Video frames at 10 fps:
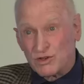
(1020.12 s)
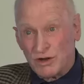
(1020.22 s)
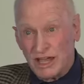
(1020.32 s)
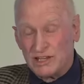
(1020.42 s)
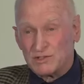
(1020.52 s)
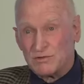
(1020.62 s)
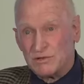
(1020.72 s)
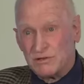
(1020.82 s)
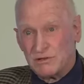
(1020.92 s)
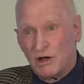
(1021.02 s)
creates
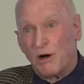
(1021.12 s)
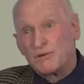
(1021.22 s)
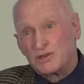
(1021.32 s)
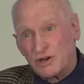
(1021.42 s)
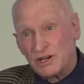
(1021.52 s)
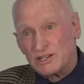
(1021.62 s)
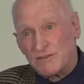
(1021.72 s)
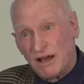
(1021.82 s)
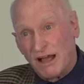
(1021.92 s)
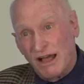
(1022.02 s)
opportunities
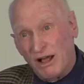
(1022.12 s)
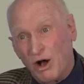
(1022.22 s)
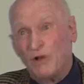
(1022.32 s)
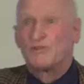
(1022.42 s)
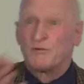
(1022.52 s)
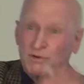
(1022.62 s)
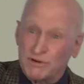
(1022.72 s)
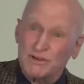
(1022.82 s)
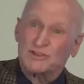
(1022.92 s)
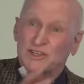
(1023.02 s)
for
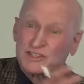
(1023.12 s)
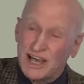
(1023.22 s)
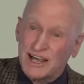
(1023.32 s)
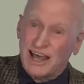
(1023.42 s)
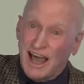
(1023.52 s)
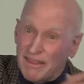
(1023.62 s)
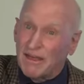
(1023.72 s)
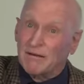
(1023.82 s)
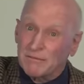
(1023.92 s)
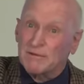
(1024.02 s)
entrepreneurs to start
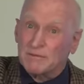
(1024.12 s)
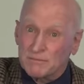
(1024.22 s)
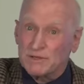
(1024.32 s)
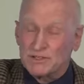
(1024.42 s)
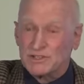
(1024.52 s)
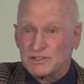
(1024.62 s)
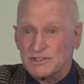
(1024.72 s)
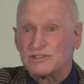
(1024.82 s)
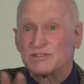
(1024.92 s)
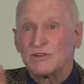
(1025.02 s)
other
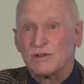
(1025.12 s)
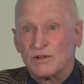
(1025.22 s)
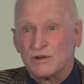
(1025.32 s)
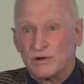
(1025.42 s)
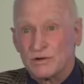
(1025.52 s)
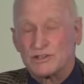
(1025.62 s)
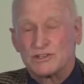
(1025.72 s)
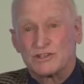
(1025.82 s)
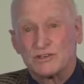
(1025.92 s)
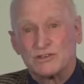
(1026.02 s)
businesses or
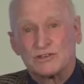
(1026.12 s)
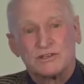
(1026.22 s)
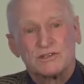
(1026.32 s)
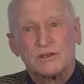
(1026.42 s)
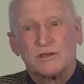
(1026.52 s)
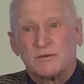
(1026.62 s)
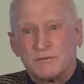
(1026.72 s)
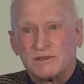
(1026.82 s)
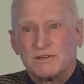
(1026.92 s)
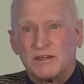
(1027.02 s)
institutions,
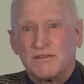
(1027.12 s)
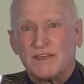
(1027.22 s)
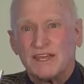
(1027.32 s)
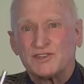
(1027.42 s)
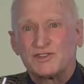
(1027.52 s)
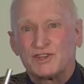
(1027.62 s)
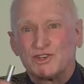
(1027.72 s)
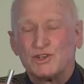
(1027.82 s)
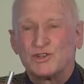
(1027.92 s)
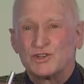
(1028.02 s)
but the
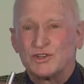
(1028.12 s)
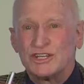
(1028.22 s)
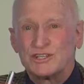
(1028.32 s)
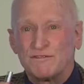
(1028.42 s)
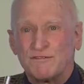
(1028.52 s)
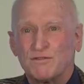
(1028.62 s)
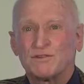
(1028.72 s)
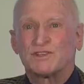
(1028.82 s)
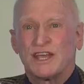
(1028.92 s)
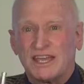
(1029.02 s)
institution is a
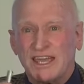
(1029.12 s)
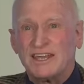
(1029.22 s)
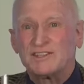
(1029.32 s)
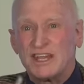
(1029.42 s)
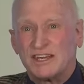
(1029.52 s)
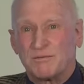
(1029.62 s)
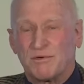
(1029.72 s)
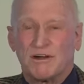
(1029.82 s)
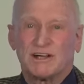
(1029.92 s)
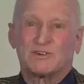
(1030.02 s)
force against
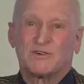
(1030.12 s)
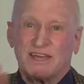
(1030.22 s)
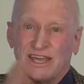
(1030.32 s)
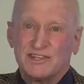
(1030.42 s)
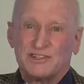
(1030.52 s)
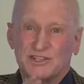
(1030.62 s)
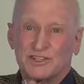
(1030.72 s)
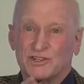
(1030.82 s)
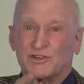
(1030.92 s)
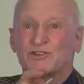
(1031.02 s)
enterprise or against
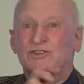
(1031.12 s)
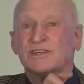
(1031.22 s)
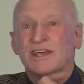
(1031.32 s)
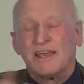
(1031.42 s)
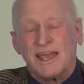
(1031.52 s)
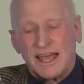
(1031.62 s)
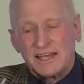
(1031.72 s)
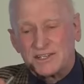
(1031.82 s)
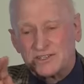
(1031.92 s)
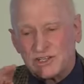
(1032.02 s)
institution.
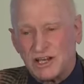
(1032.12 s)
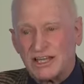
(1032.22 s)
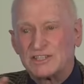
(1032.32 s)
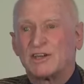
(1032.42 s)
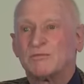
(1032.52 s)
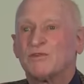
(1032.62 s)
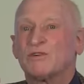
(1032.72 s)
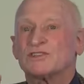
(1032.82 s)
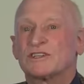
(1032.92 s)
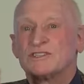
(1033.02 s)
As the CIS got
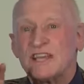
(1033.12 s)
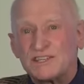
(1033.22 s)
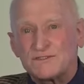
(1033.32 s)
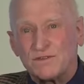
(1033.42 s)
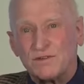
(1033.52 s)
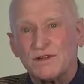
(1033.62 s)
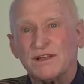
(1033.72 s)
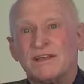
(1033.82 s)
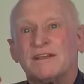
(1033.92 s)
more successful,